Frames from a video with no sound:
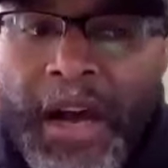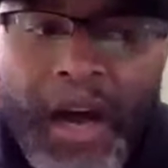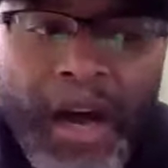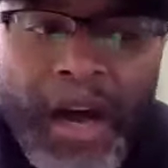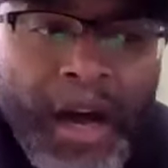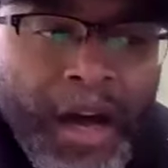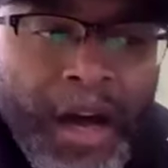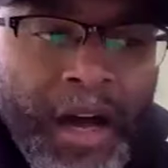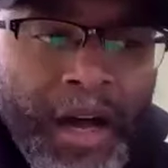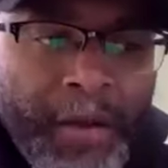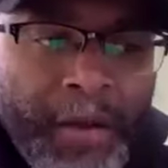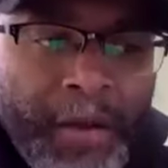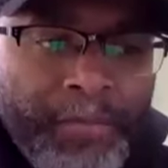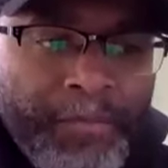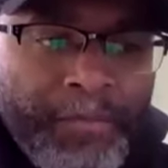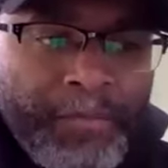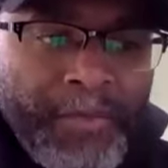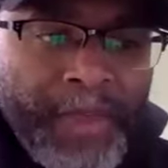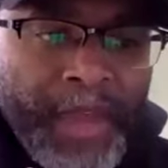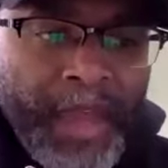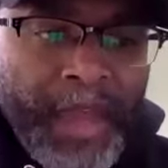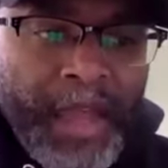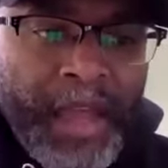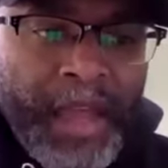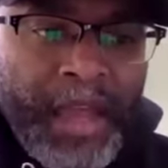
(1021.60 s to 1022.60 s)

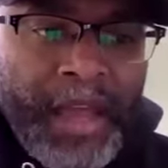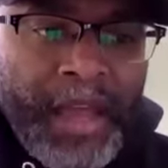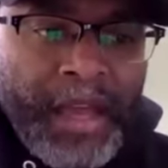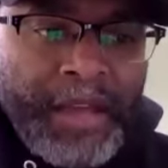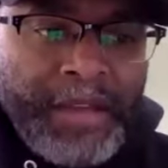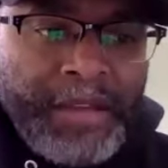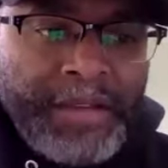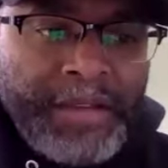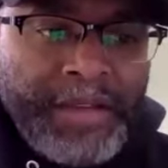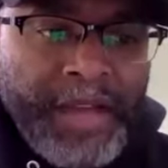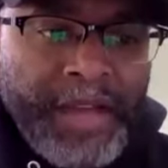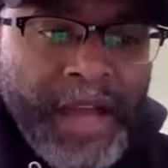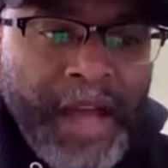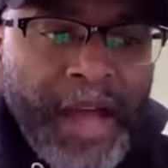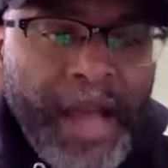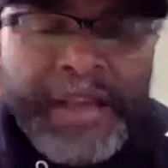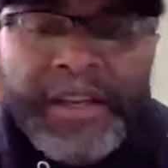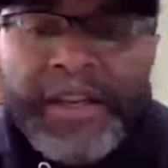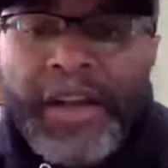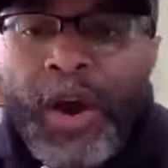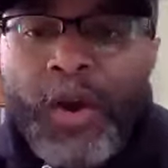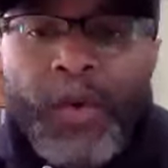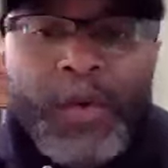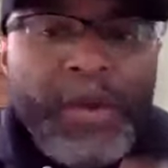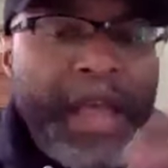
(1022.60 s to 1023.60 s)
and I
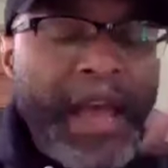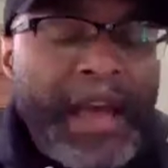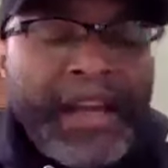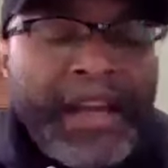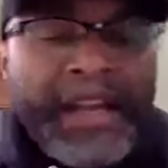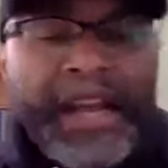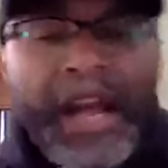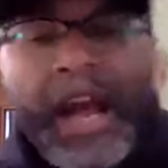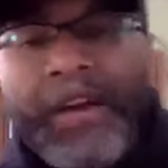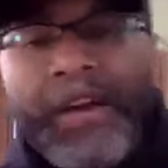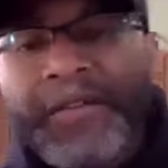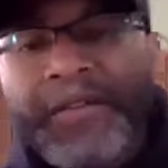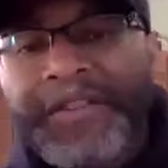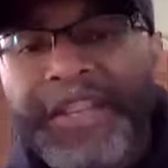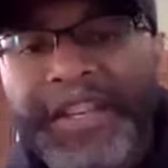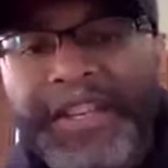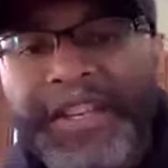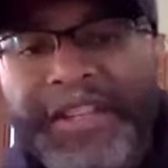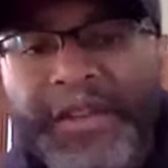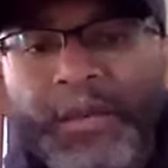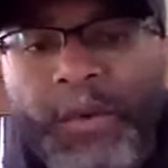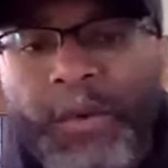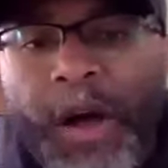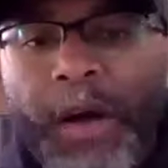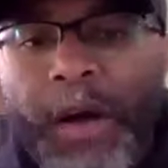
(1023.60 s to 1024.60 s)
know we had a
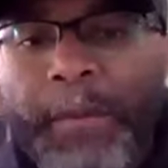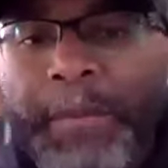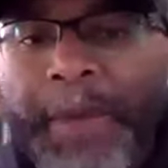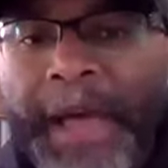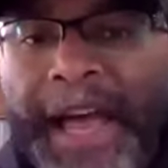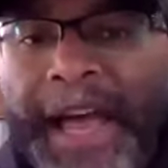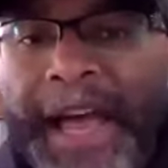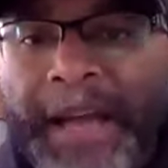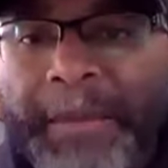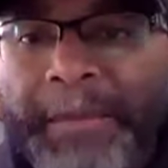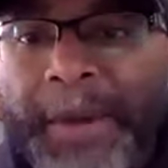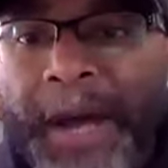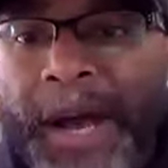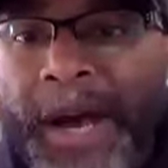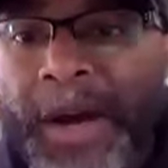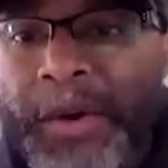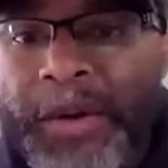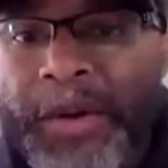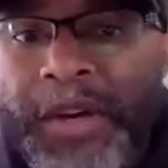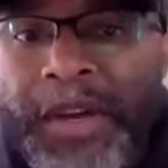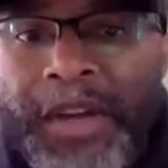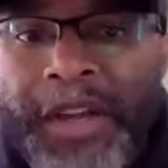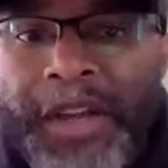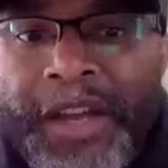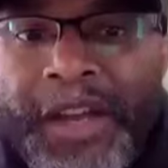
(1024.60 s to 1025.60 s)
conversation a while back
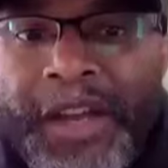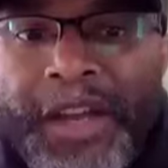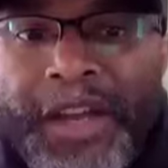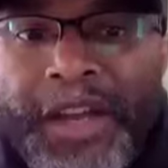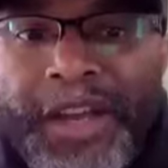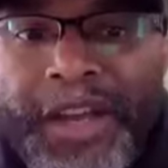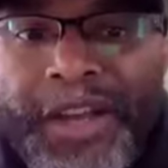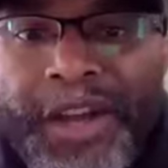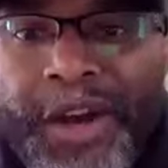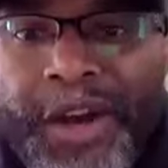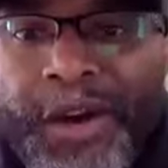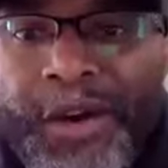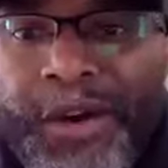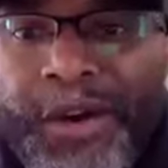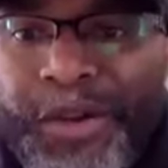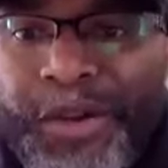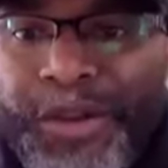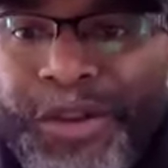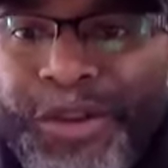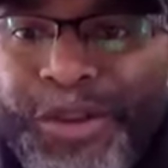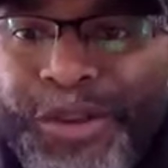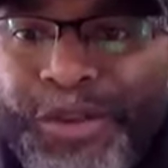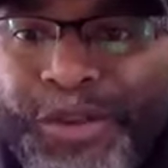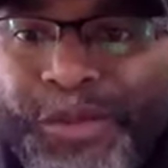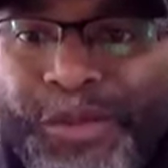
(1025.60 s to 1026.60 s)
about,
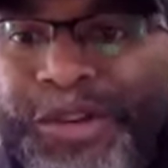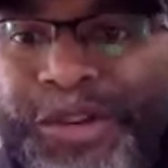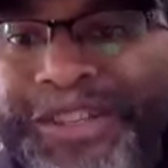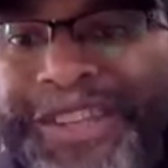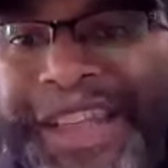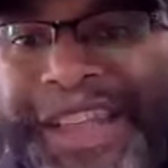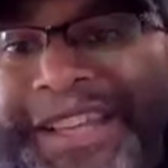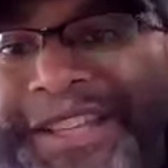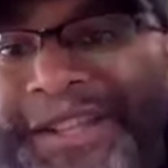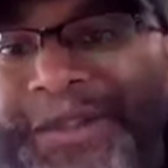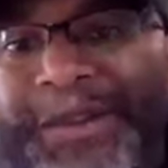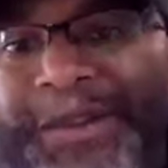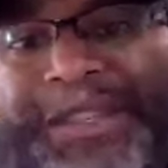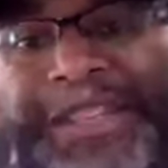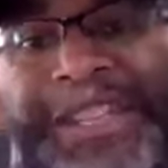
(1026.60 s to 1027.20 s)
you were like